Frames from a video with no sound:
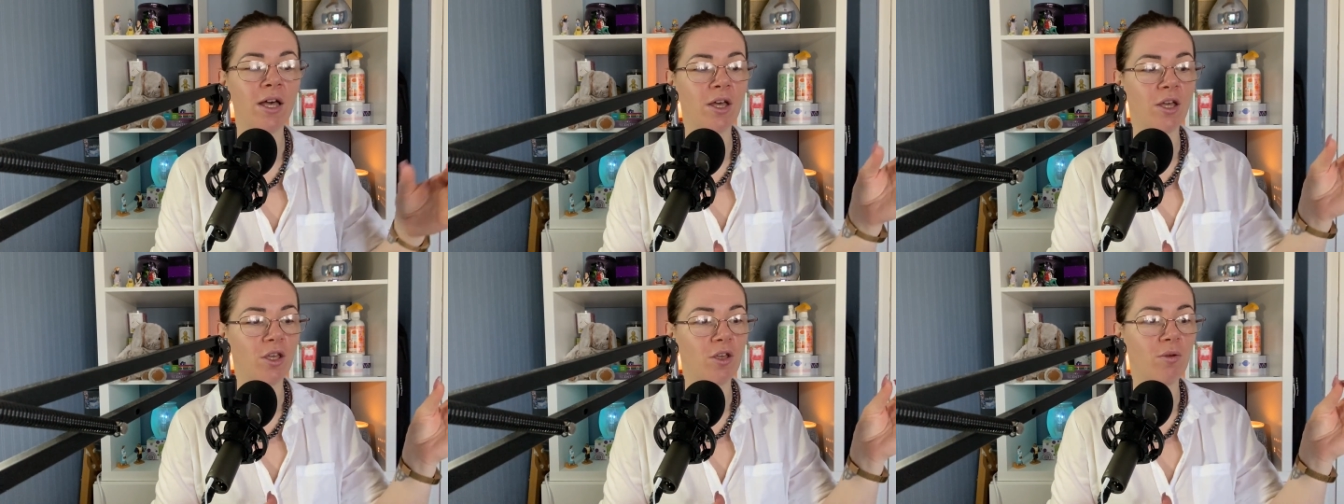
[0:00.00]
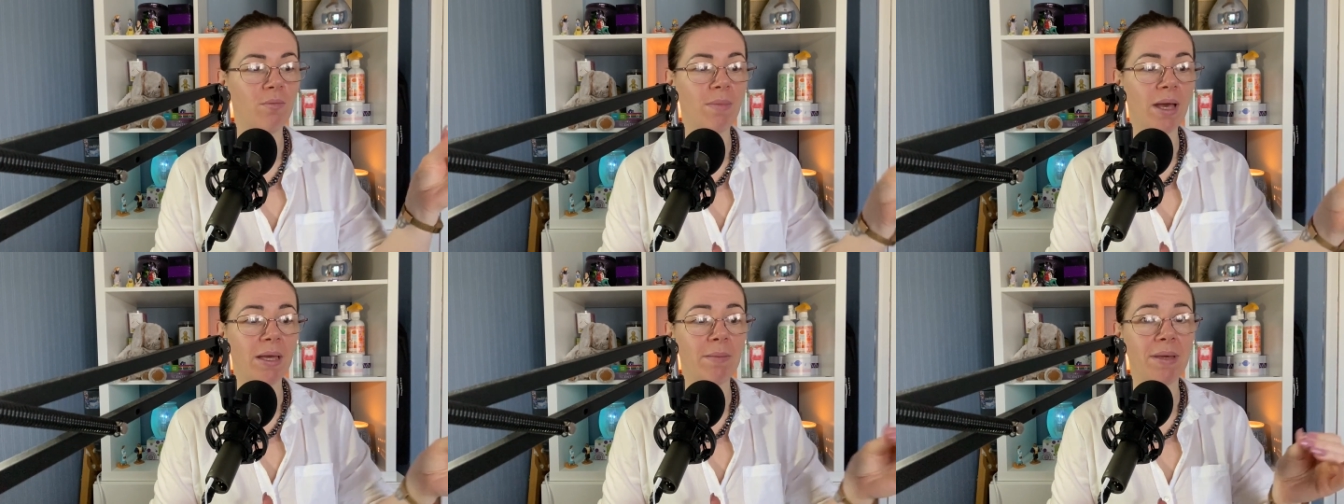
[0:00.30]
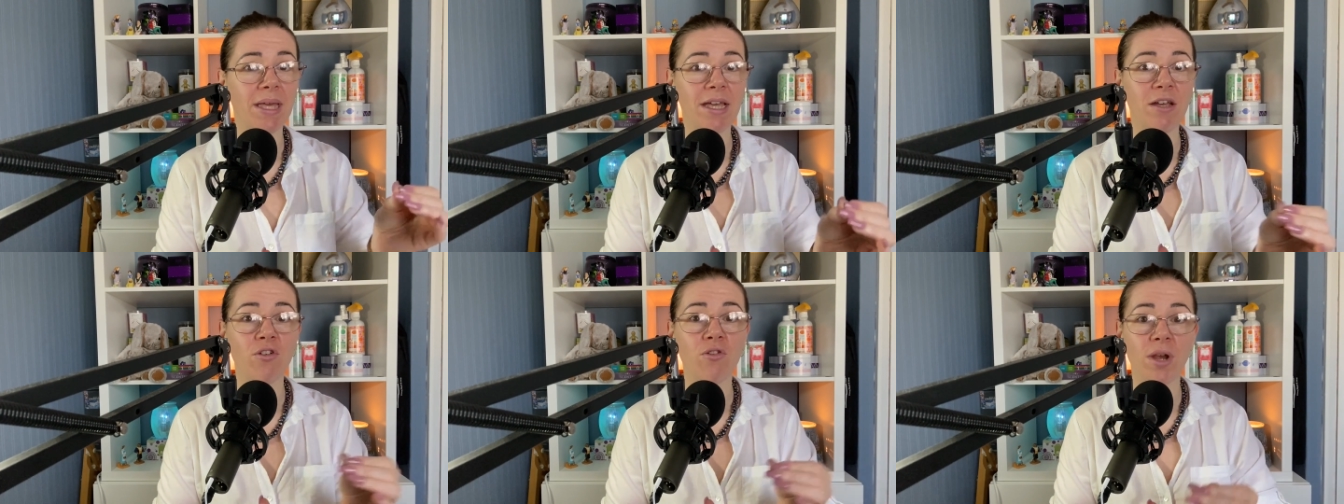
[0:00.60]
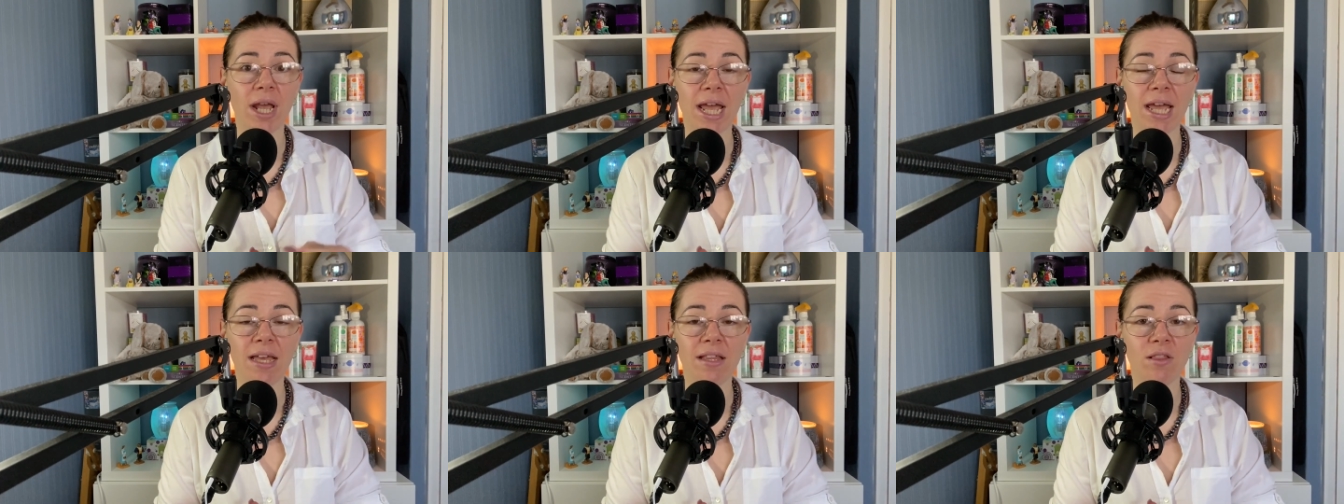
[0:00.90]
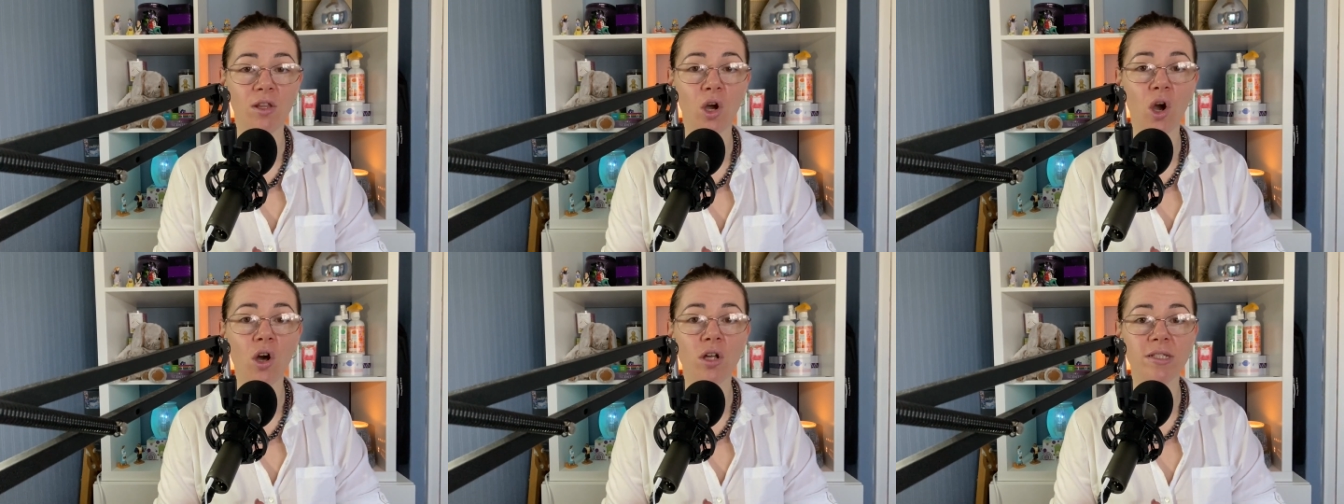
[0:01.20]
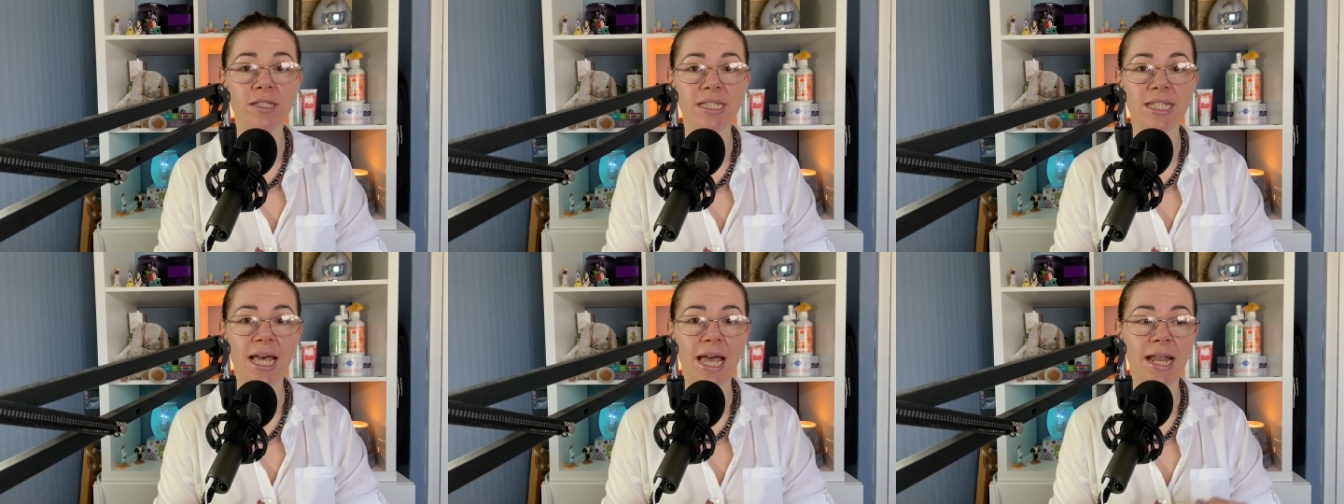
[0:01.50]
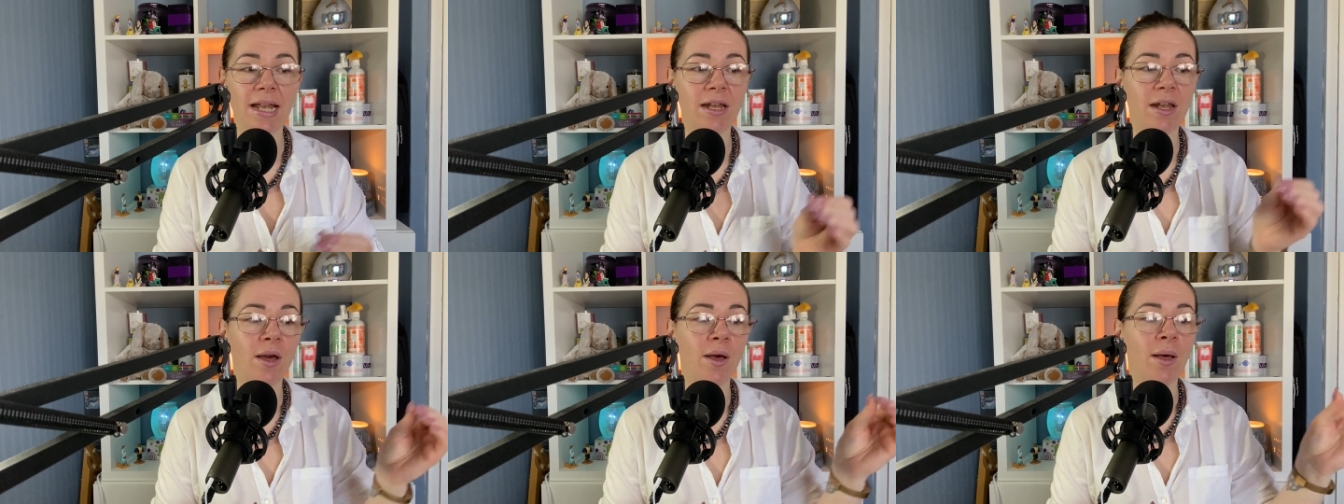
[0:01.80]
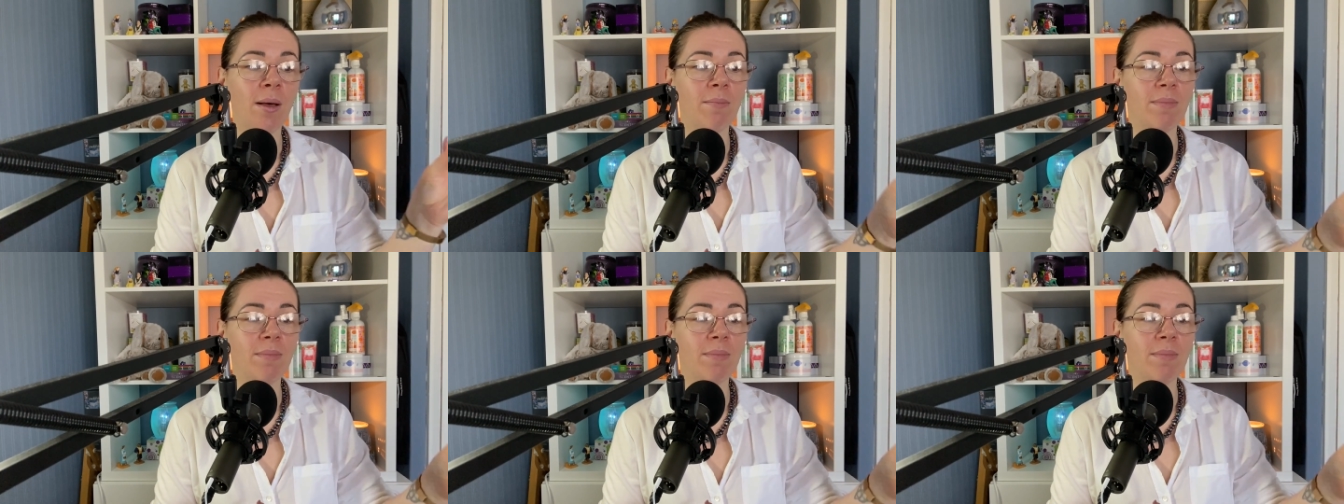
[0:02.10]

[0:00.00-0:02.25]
You may be creating the content,